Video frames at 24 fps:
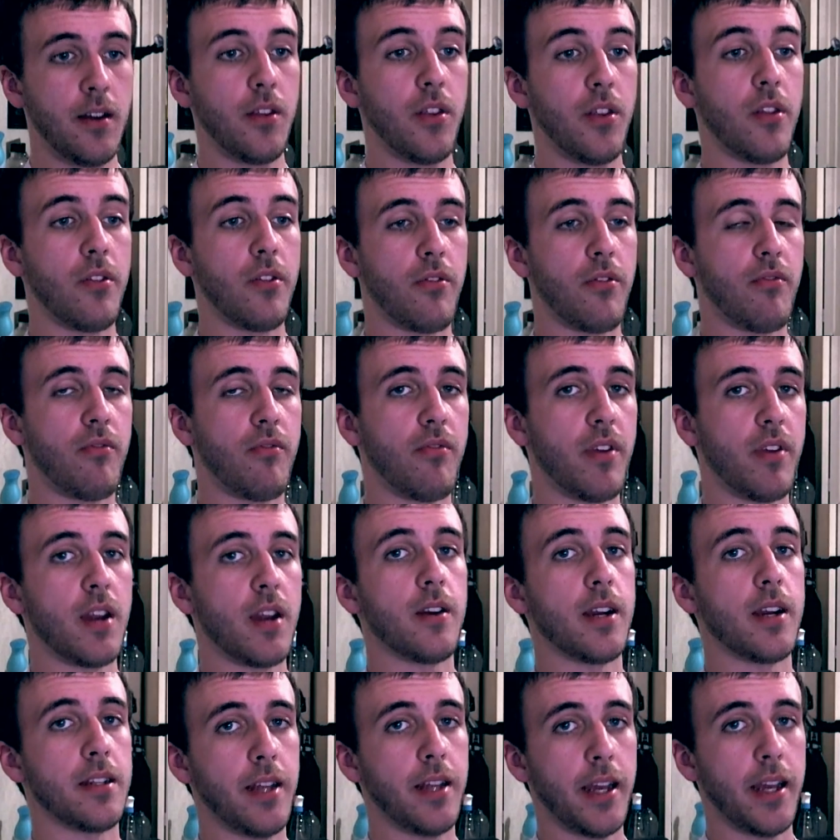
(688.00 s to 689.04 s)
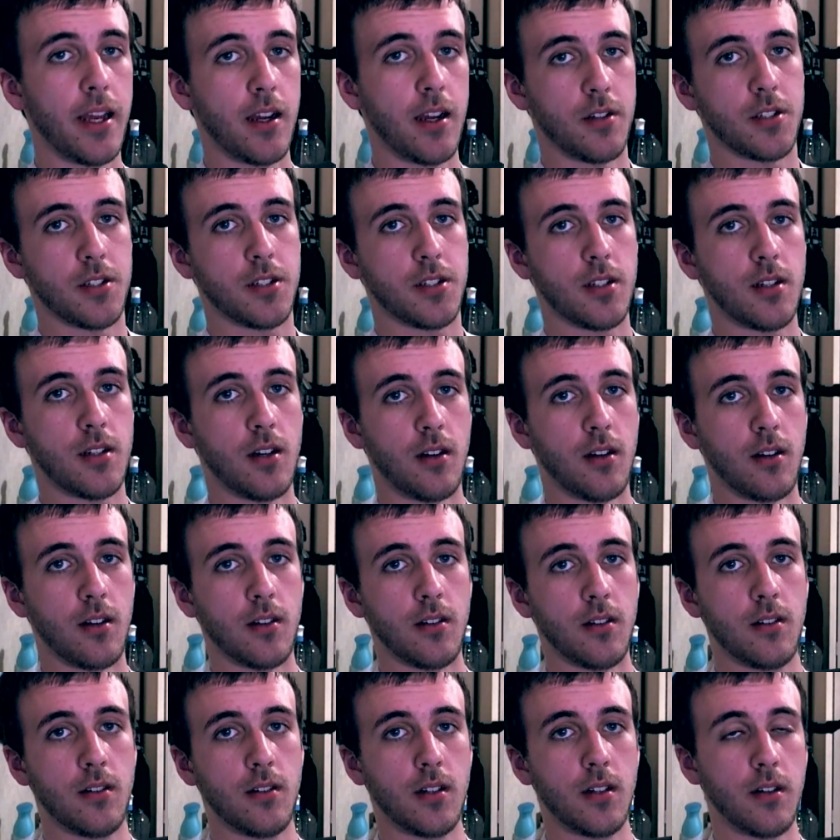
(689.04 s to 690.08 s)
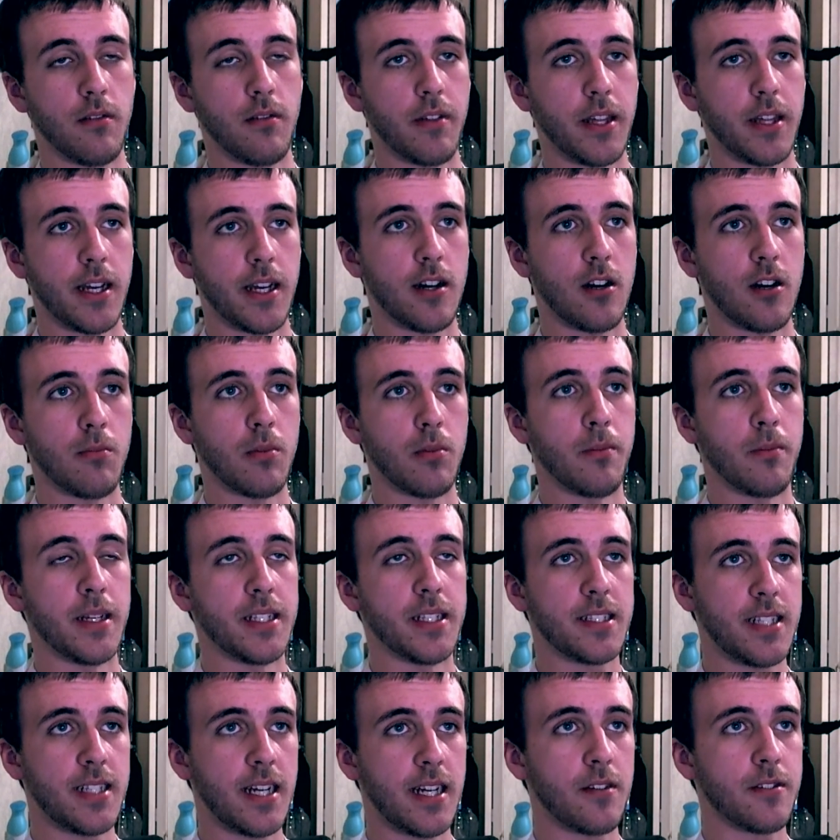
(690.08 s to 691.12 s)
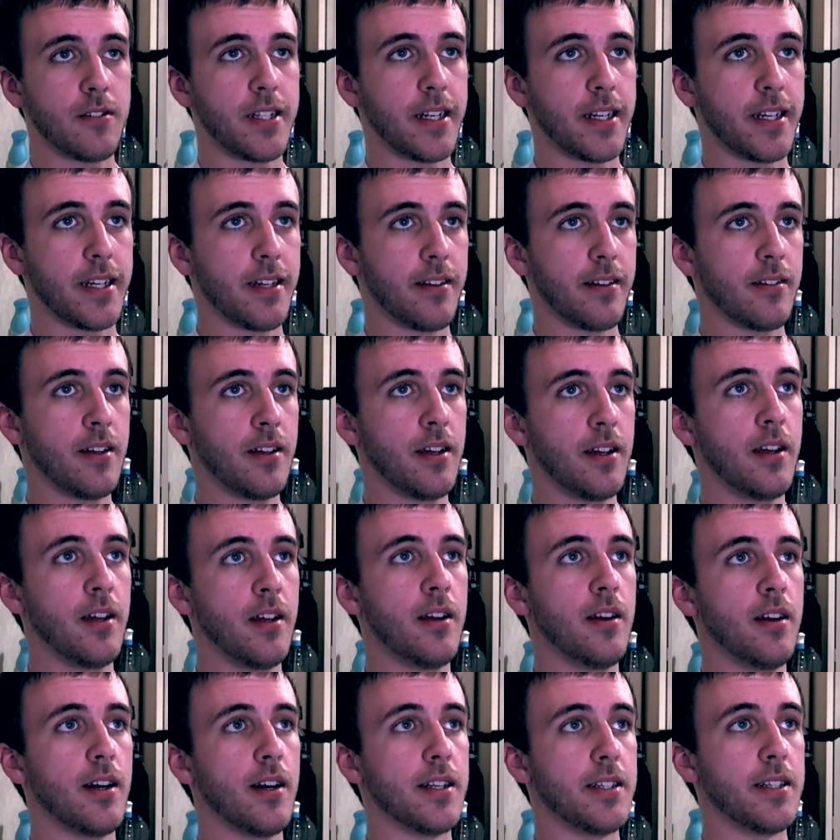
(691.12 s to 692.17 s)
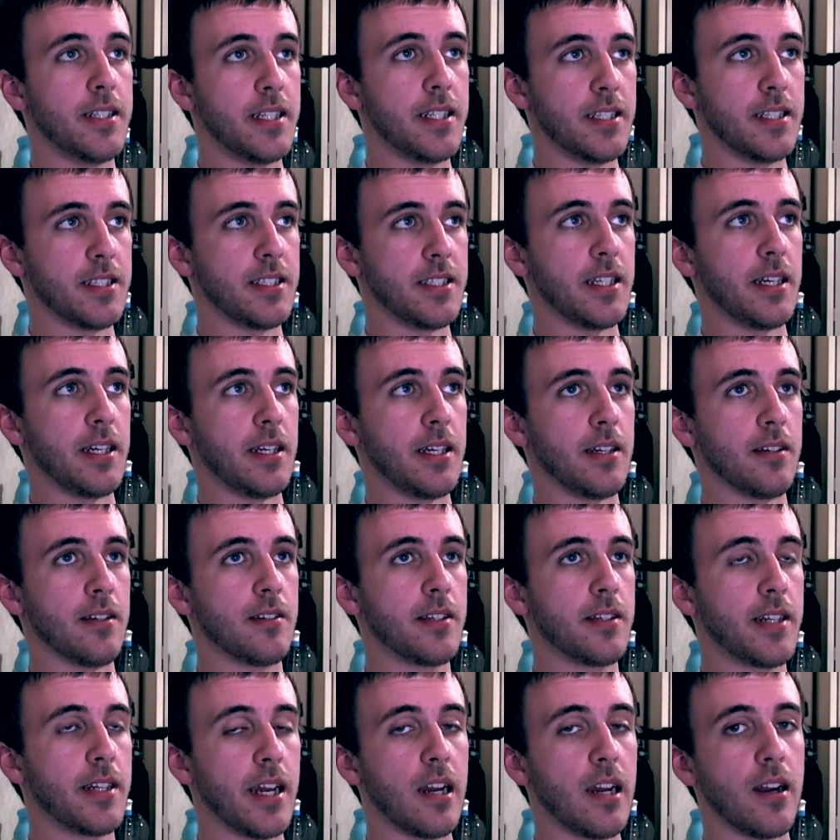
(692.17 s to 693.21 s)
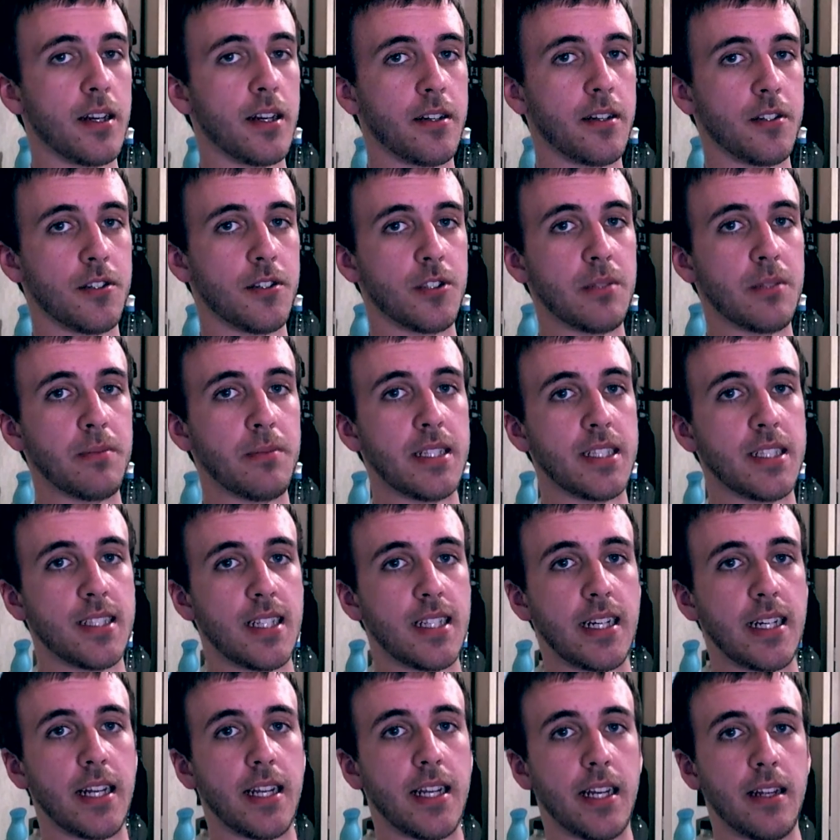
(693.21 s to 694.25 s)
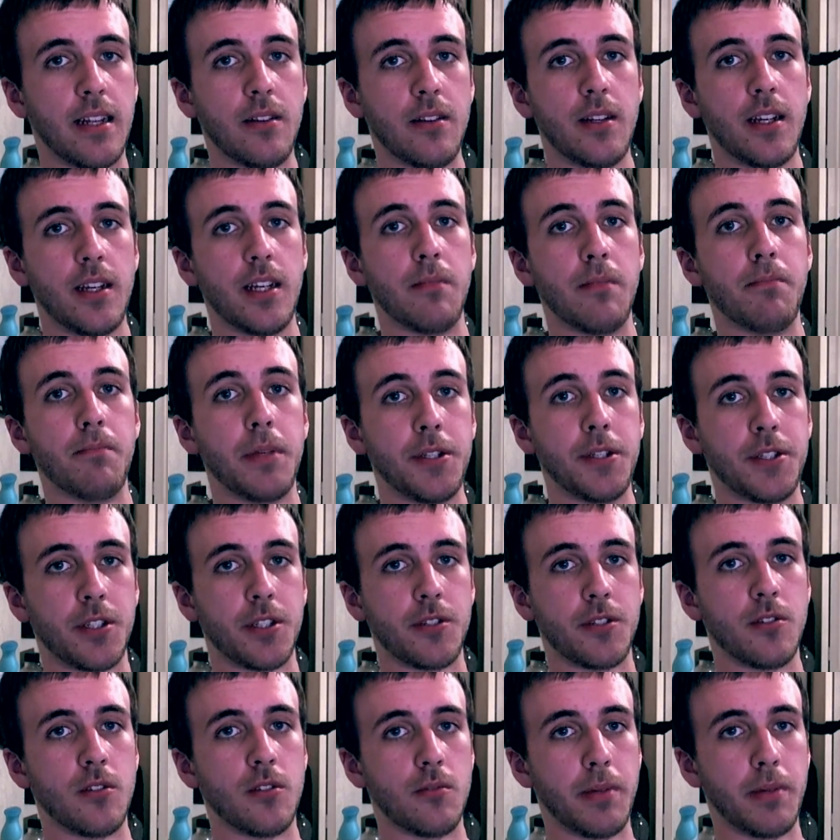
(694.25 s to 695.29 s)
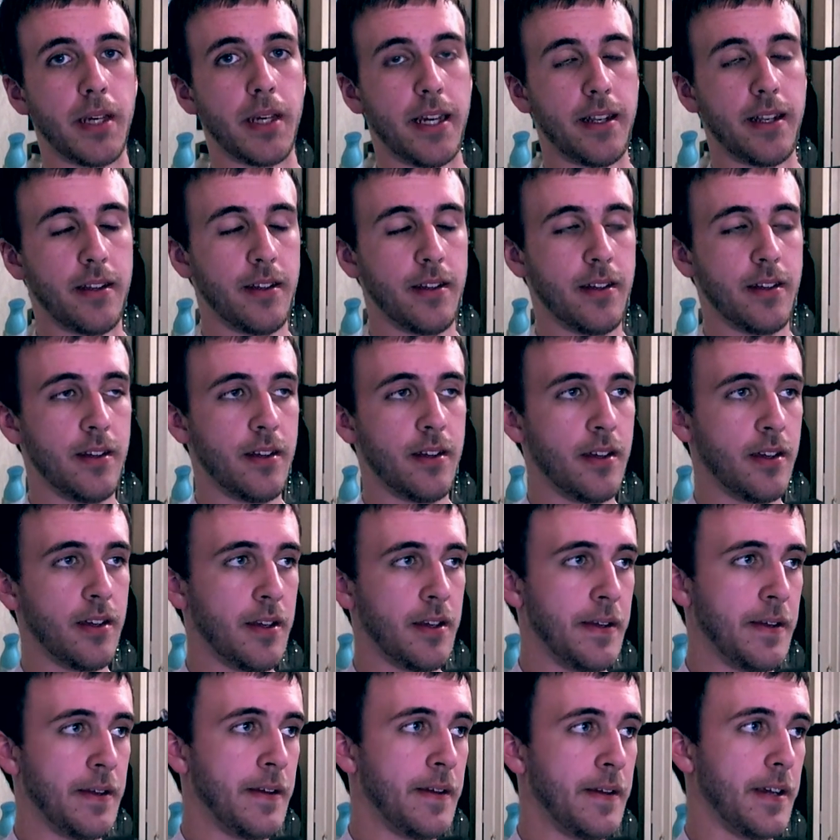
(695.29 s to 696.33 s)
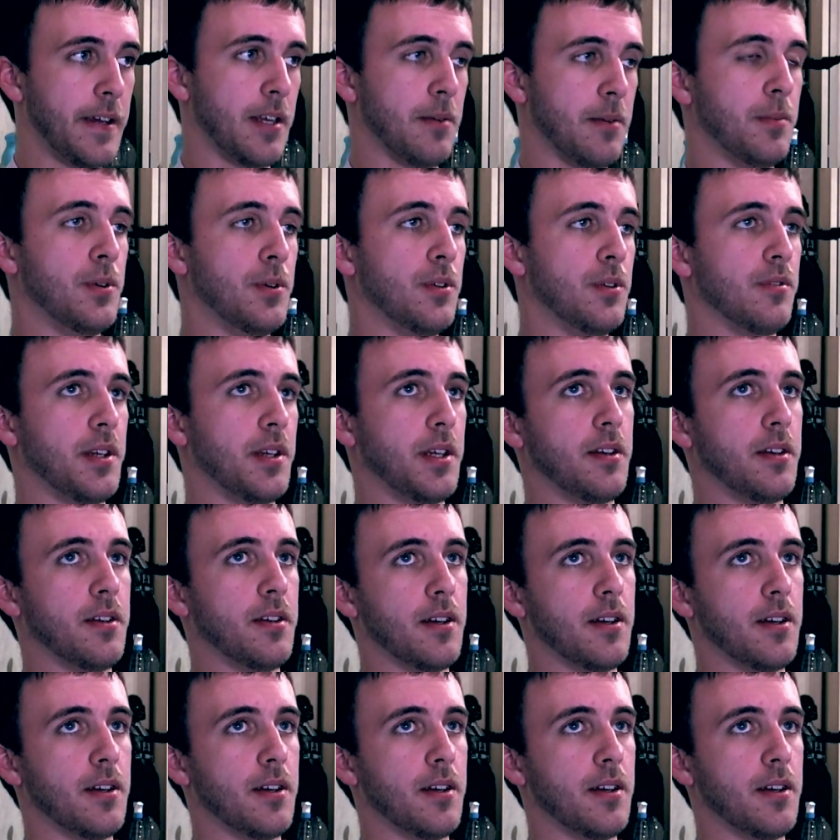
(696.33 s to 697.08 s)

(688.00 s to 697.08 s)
the fairy tale song of the album. It sounds like a Disney character should be singing it in a musical bit in a movie.